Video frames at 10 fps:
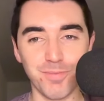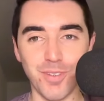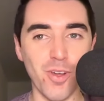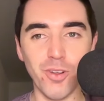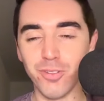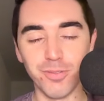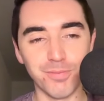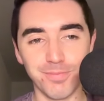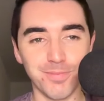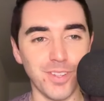all
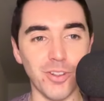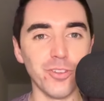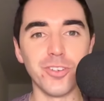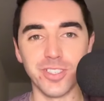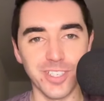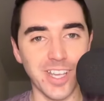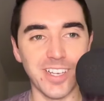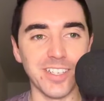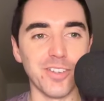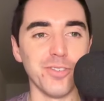alert
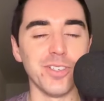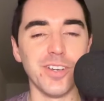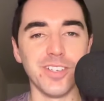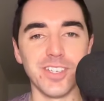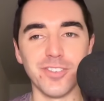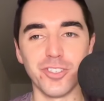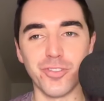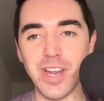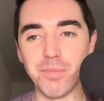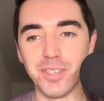kind of going on here,
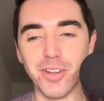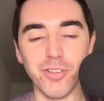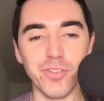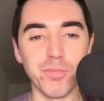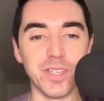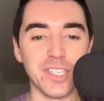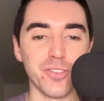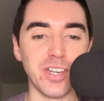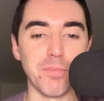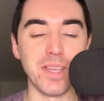scrambling all over the place,
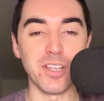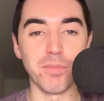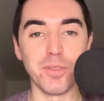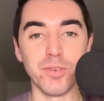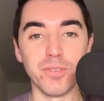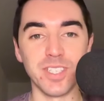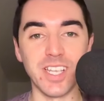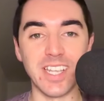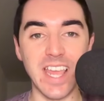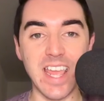trying to make up those
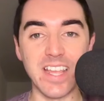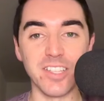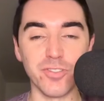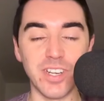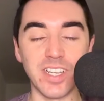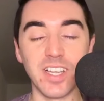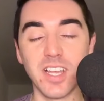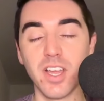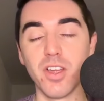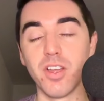gains, trying to
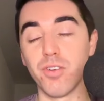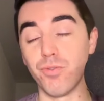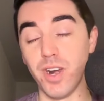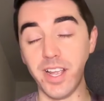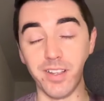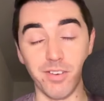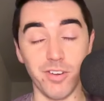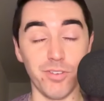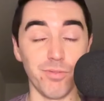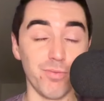rank
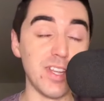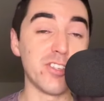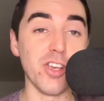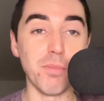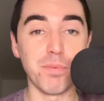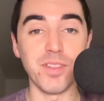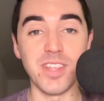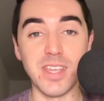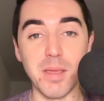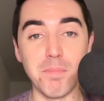or reach up
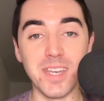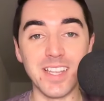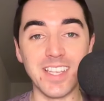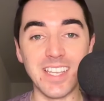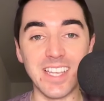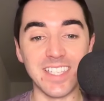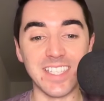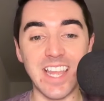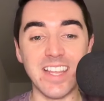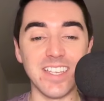the mini league
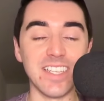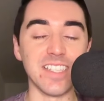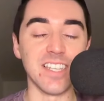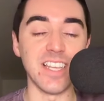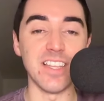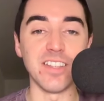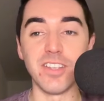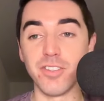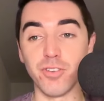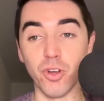standings
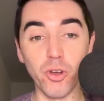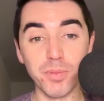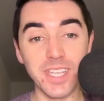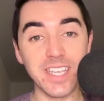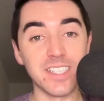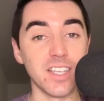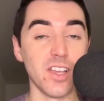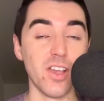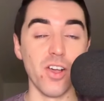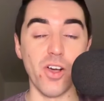in your home leagues,
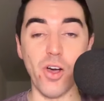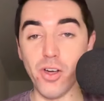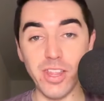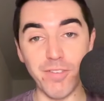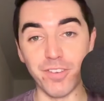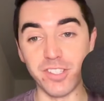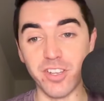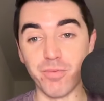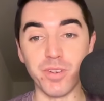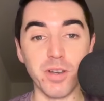all that fun
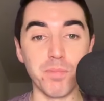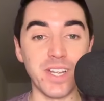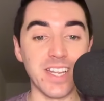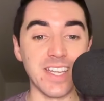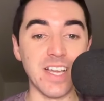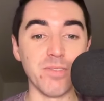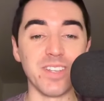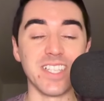stuff. We're going to break it down